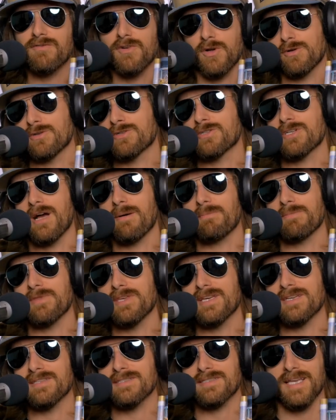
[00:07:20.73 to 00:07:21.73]
photoshopped
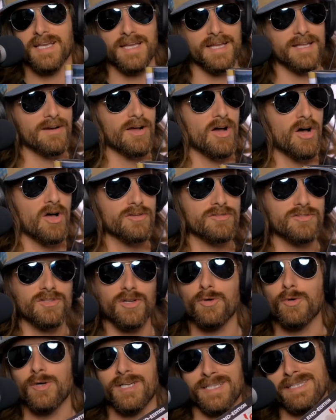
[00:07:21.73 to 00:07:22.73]
this, and
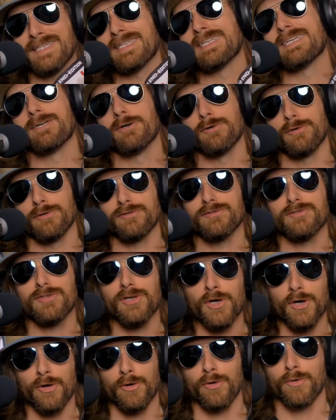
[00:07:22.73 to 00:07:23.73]
also illegal.
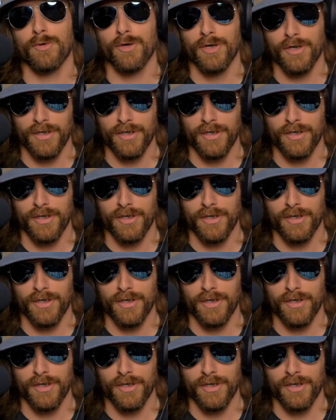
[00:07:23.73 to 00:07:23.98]
So,